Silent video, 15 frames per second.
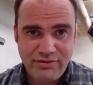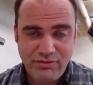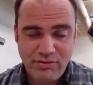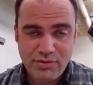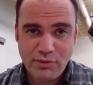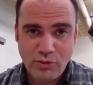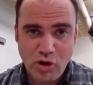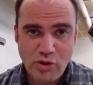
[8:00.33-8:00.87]

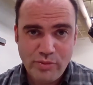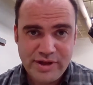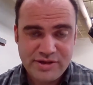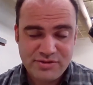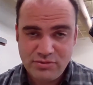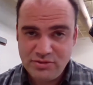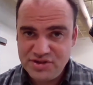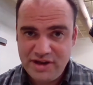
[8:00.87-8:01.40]
from the
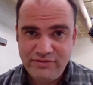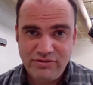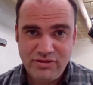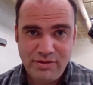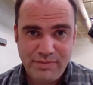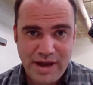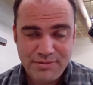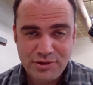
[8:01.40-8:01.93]
Romans or saved from
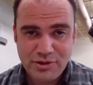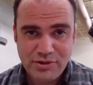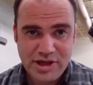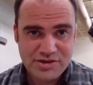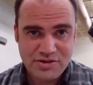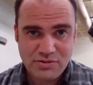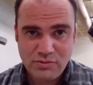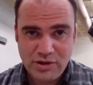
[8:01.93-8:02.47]
the
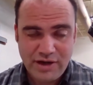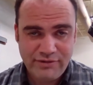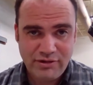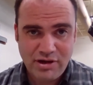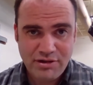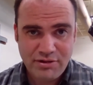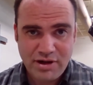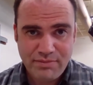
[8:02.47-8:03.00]
Babylonians or
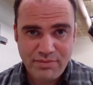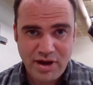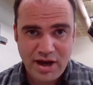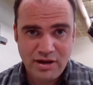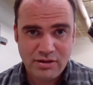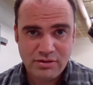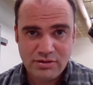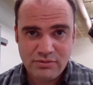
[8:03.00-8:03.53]
whatever other
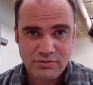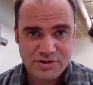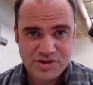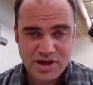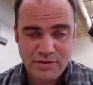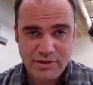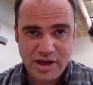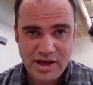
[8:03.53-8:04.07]
empire was
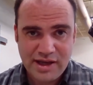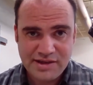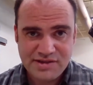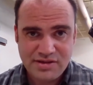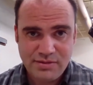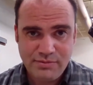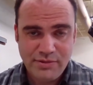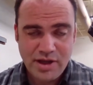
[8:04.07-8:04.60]
coming
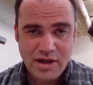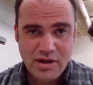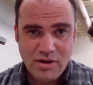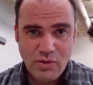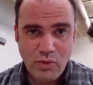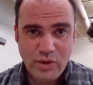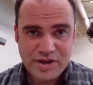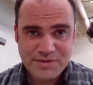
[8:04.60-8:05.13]
against them
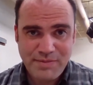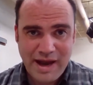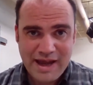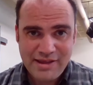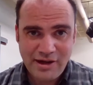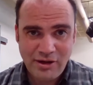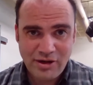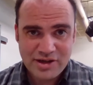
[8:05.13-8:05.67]
was
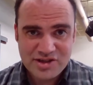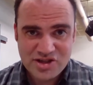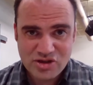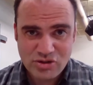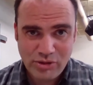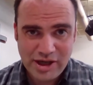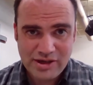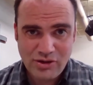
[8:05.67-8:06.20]
by their
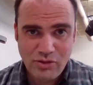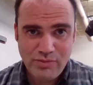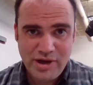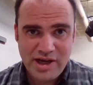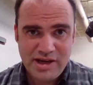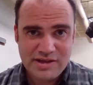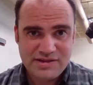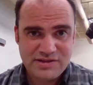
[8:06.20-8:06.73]
strict
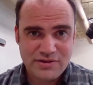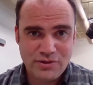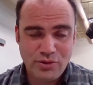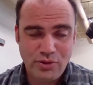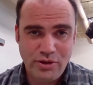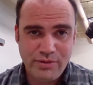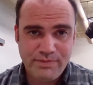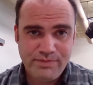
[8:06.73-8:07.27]
obedience to the
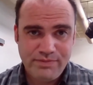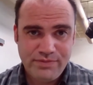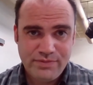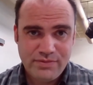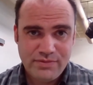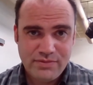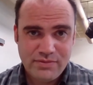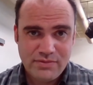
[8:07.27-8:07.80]
Lord.
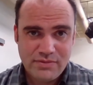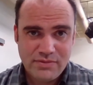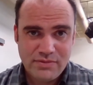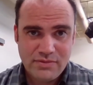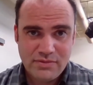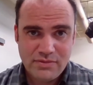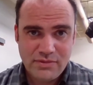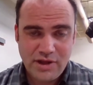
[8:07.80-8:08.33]

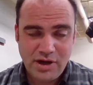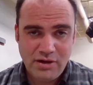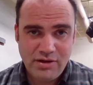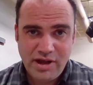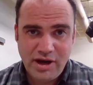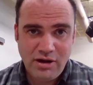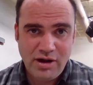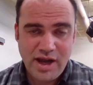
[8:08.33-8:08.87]

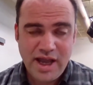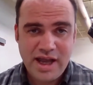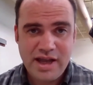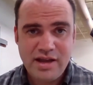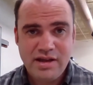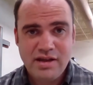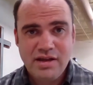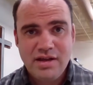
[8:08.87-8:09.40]
They're
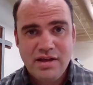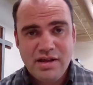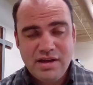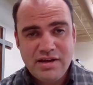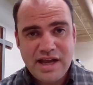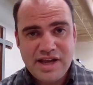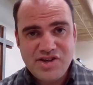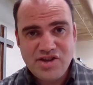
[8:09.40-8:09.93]
a
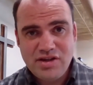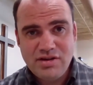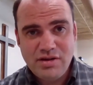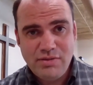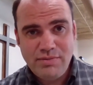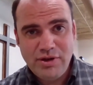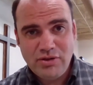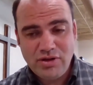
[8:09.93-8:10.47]

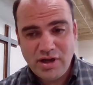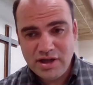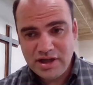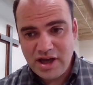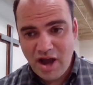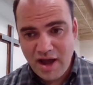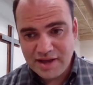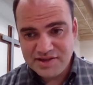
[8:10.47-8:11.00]
nation built on
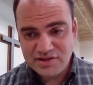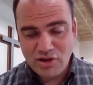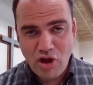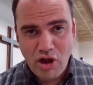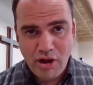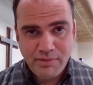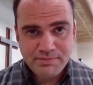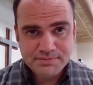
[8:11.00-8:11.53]
God's
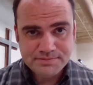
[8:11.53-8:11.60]
law.